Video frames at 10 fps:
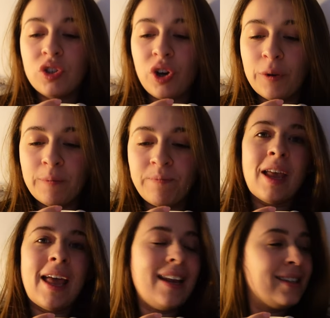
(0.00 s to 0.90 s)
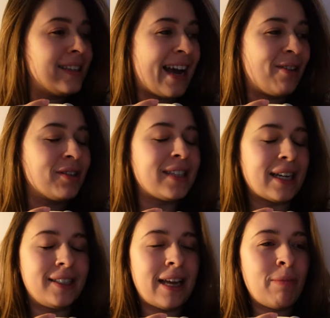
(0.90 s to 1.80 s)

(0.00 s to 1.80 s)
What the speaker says: So it is now Saturday